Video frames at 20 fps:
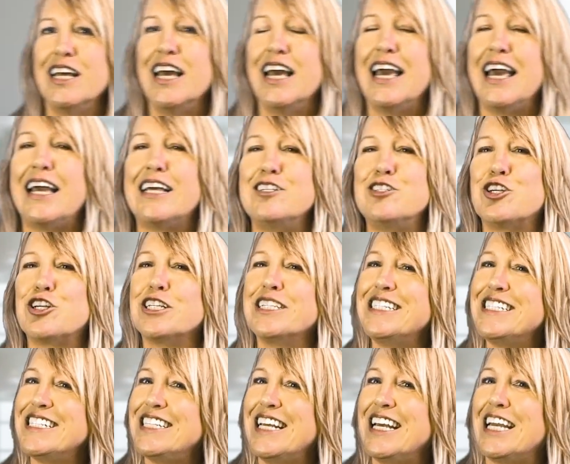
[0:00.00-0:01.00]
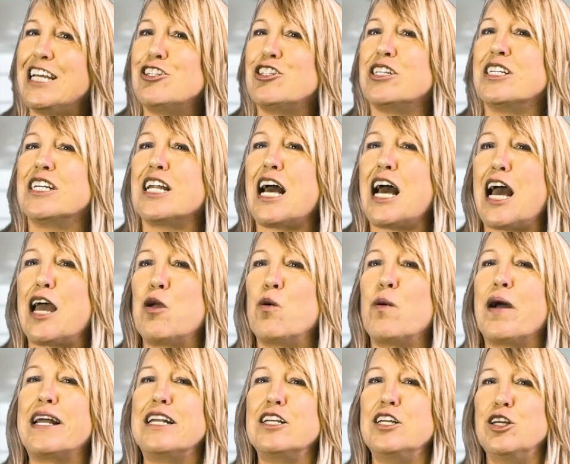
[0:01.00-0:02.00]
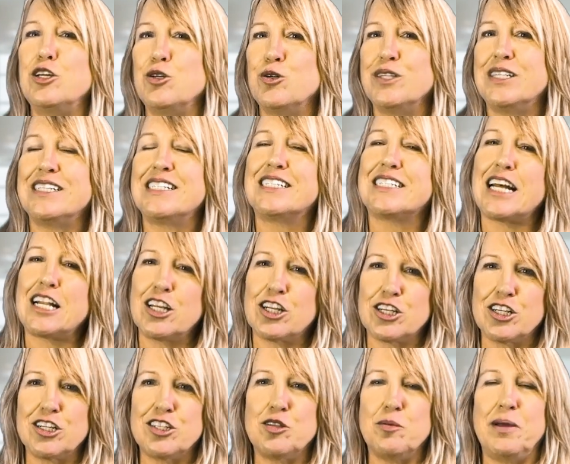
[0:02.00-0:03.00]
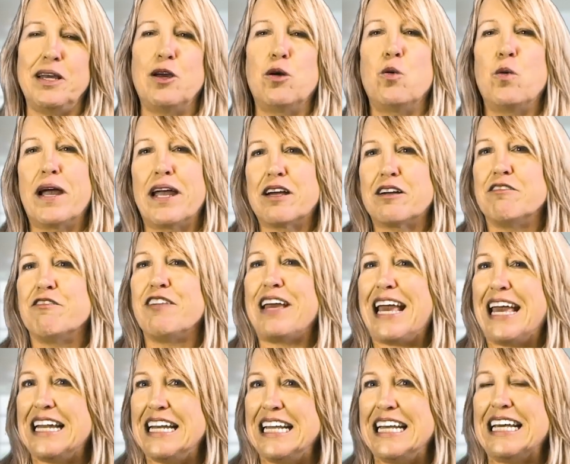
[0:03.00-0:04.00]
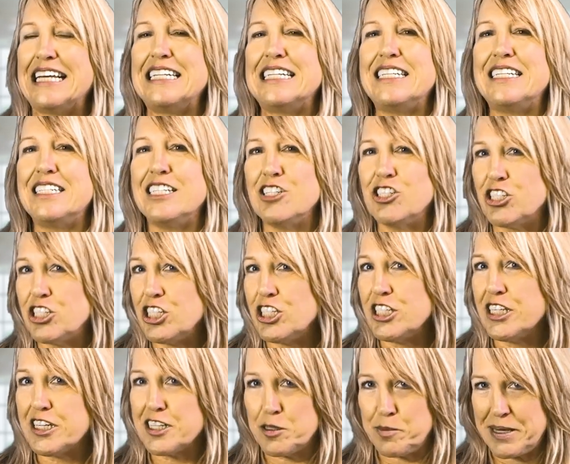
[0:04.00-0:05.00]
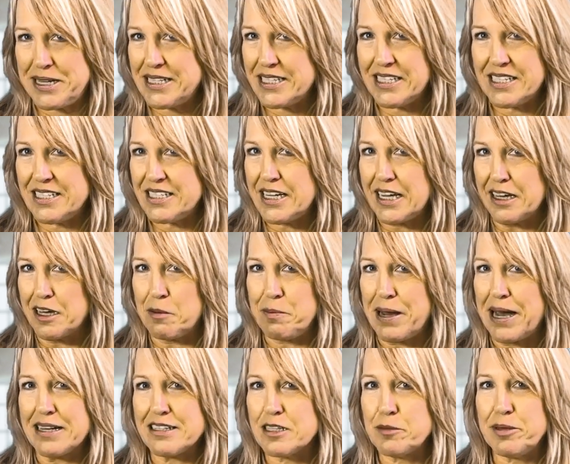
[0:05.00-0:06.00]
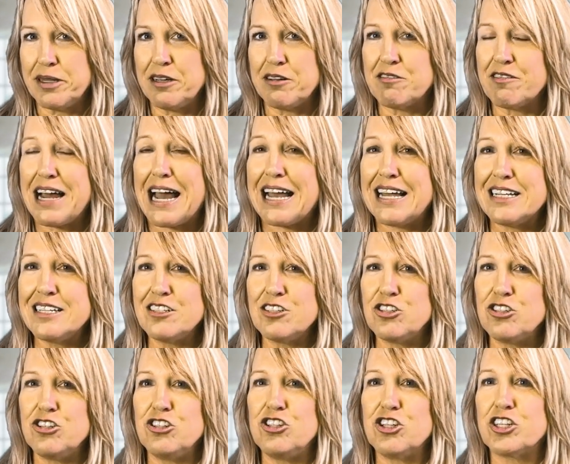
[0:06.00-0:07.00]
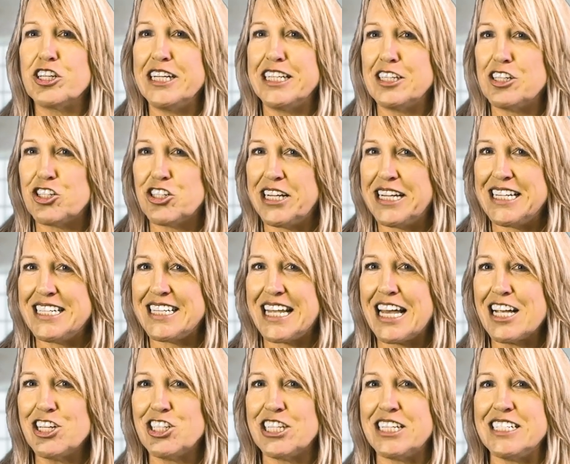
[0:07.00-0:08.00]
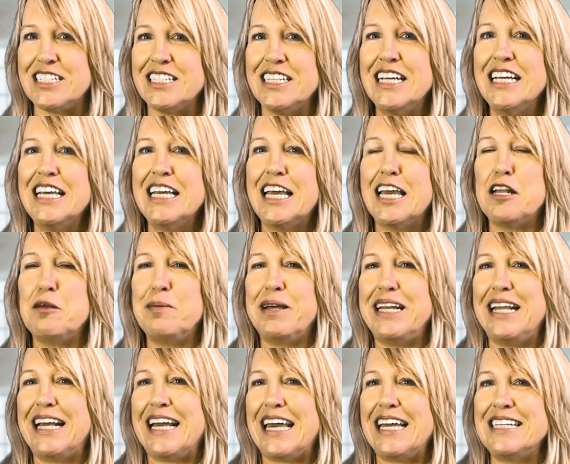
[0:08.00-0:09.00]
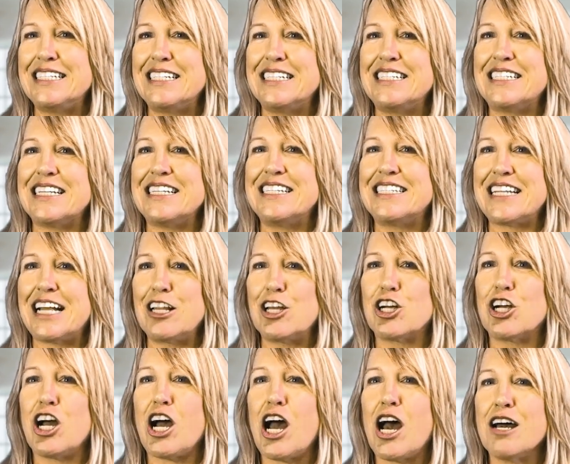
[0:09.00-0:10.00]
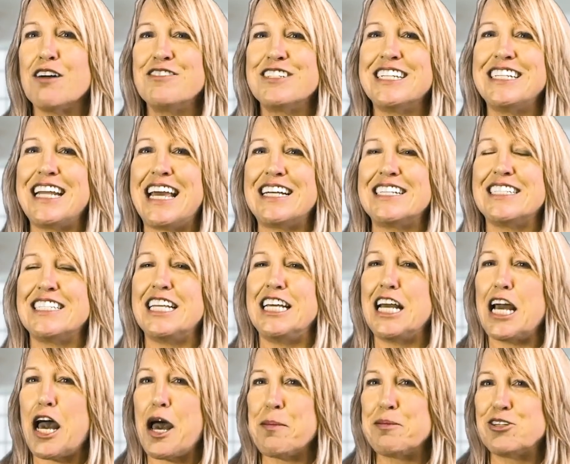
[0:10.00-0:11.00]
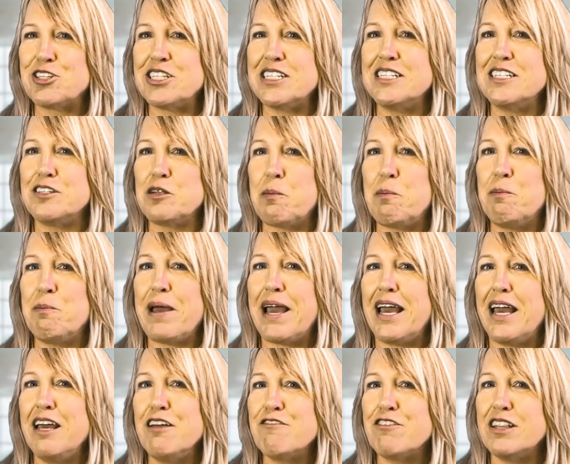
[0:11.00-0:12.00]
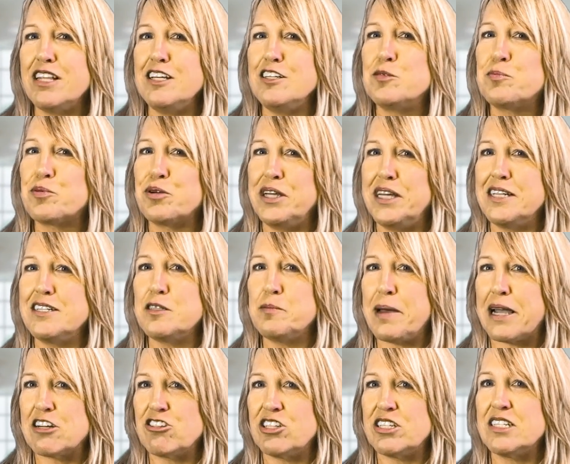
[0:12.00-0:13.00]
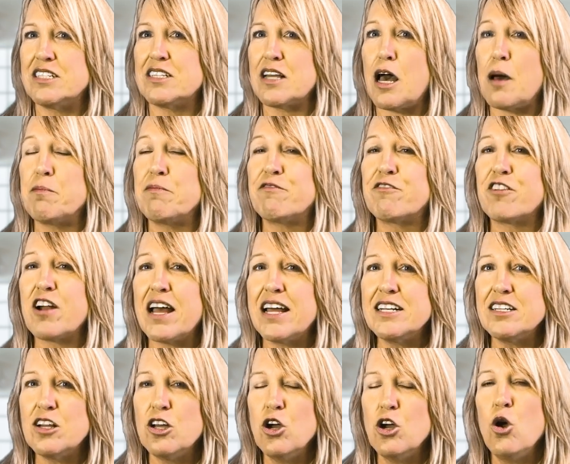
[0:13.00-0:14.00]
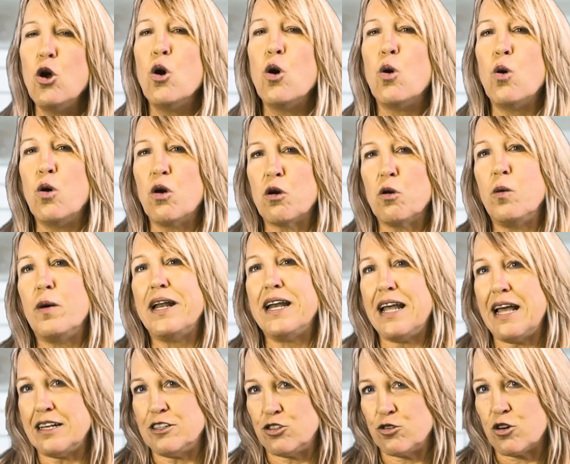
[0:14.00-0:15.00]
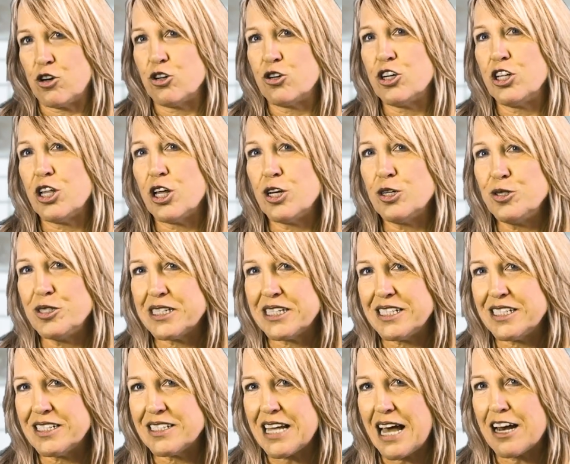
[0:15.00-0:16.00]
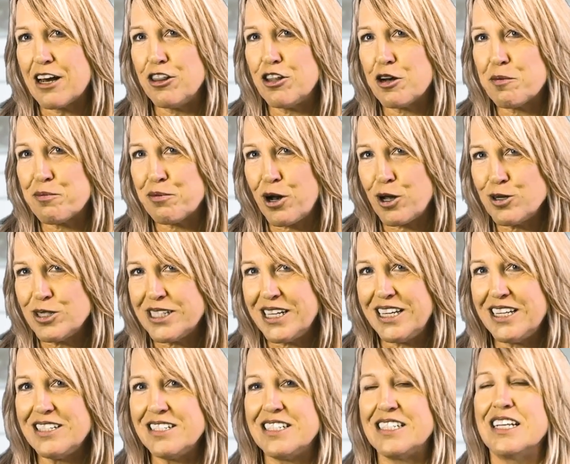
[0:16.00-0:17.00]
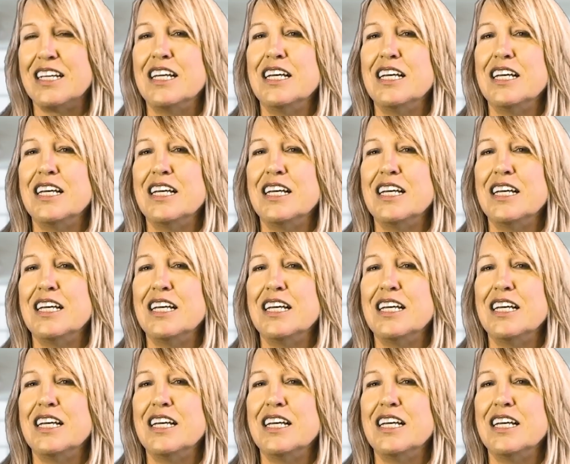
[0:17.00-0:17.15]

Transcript: As your listing agent, I want you, the seller, to be aware of any additional expenses that could possibly arise during the transaction. In many cases, a seller often has the option to pay for these pre-inspections up front or when escrow closes out of their proceeds.